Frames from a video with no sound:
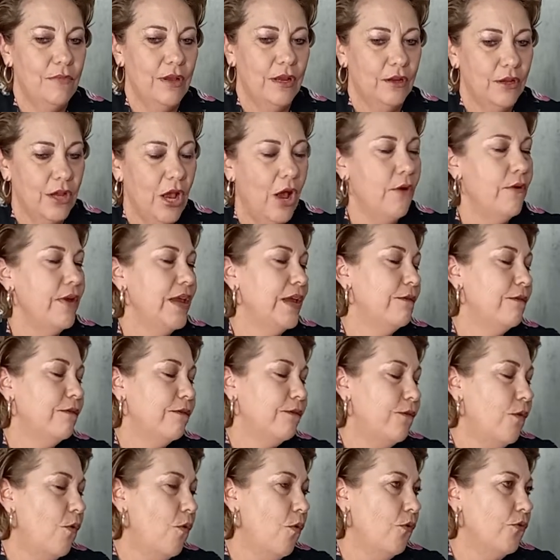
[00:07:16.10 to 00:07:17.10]
going
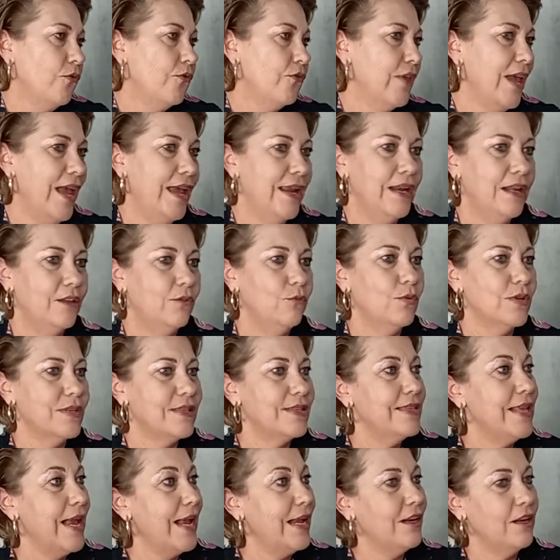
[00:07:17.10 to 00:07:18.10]
forth. And it
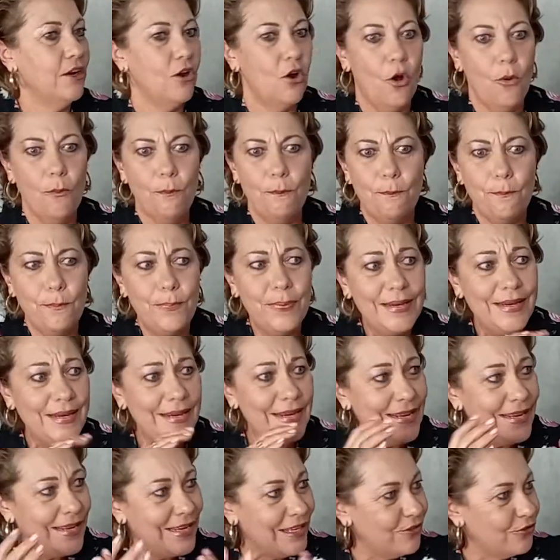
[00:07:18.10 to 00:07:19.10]
was that
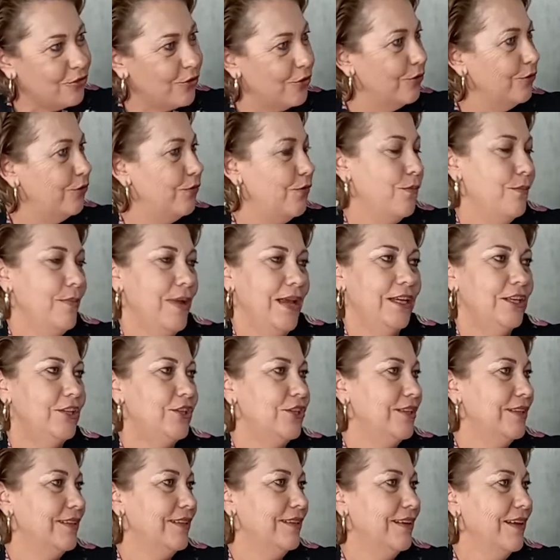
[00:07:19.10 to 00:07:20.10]
complete
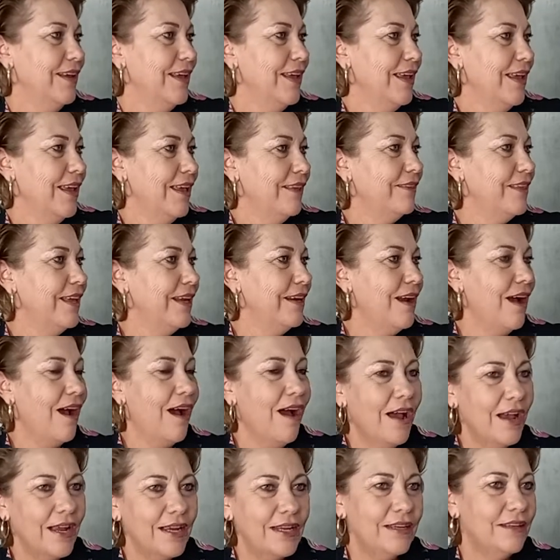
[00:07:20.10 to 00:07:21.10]
transformation that
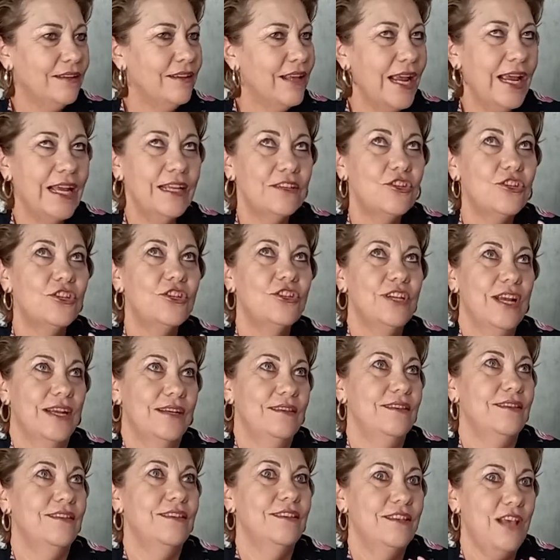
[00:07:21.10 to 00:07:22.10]
it's
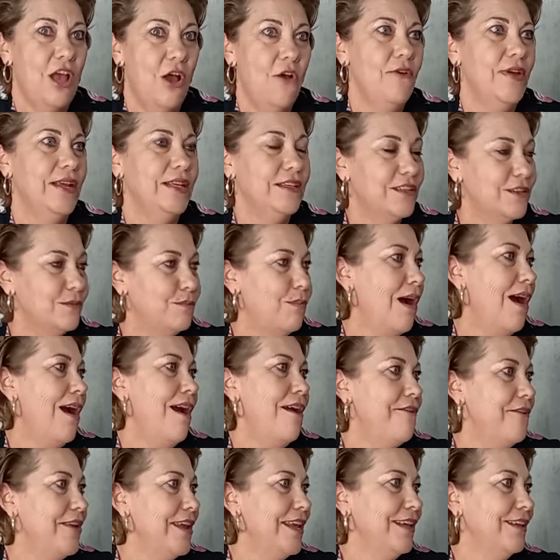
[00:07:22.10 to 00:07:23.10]
just so
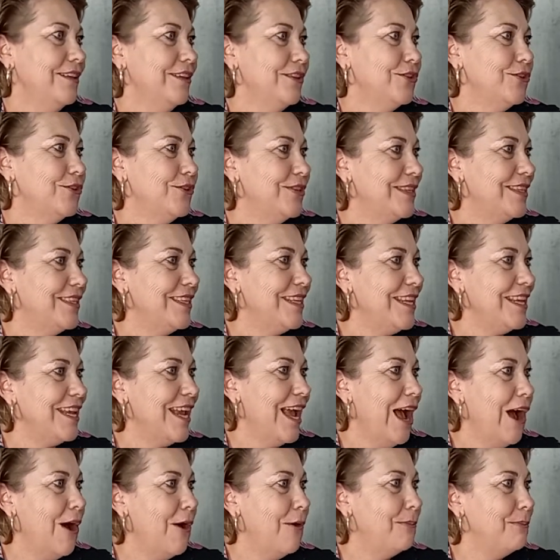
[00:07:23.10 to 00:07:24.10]
inspiring to see
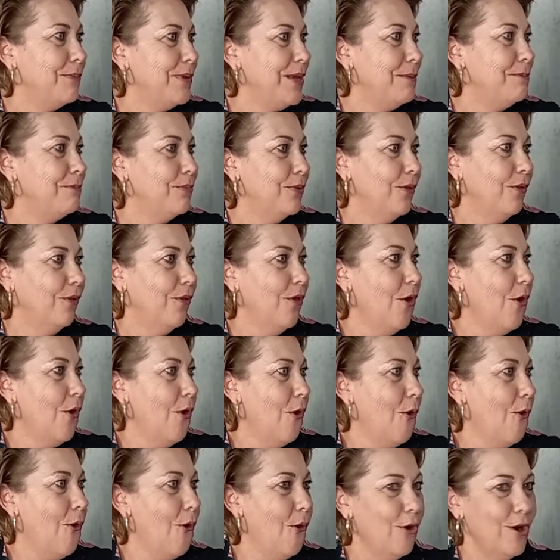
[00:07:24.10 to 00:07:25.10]
how people
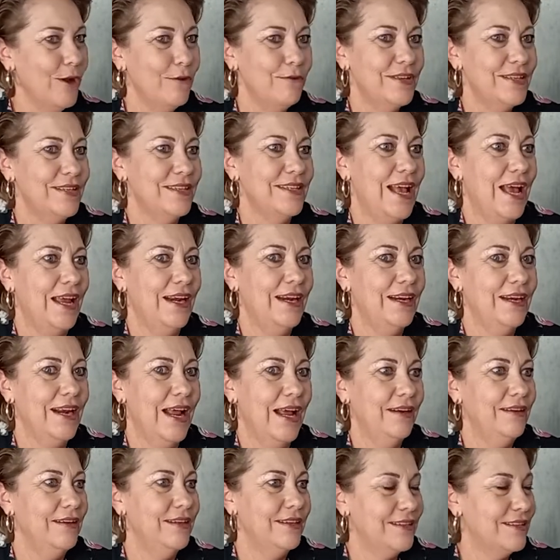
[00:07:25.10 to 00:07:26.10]
all of a sudden
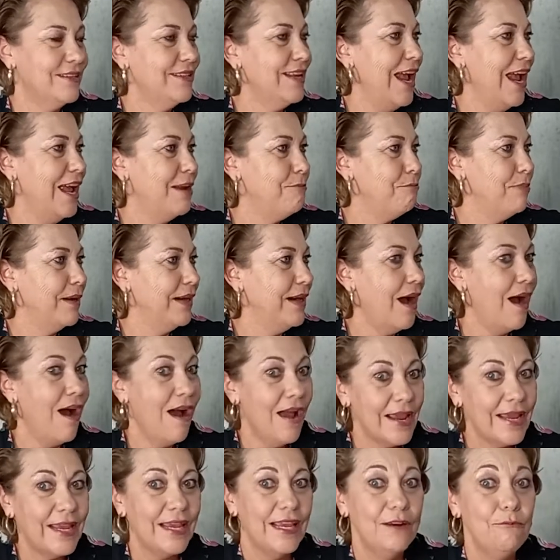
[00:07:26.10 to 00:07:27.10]
understand, but
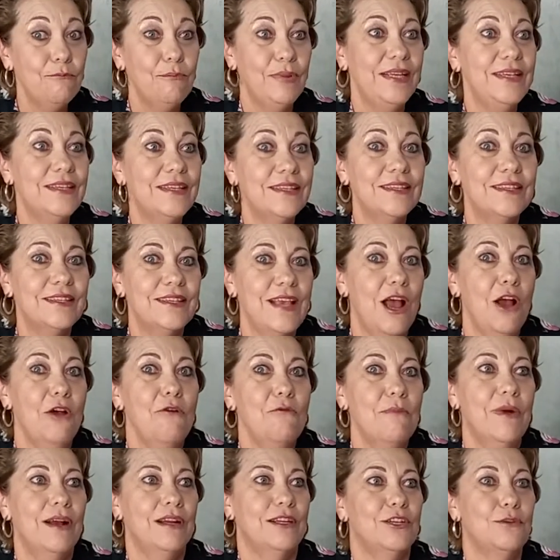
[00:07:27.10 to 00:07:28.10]
I can be so
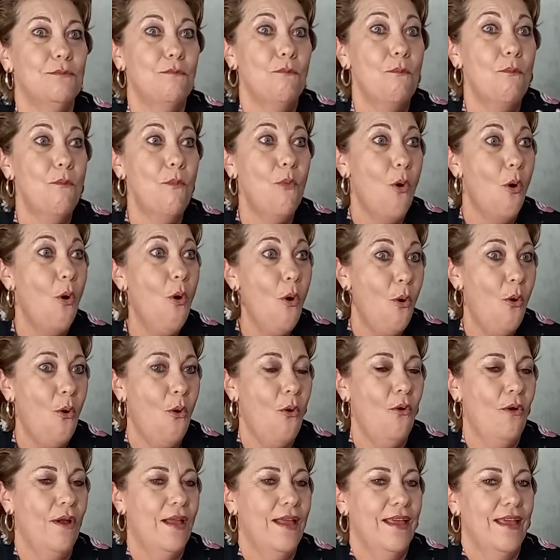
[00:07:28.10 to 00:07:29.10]
much
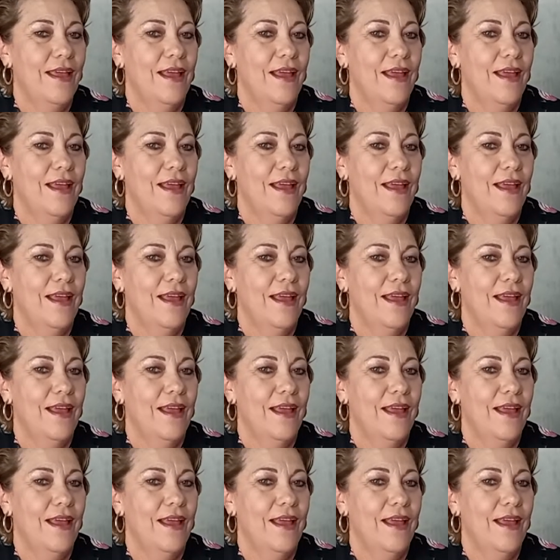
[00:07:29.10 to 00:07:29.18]
more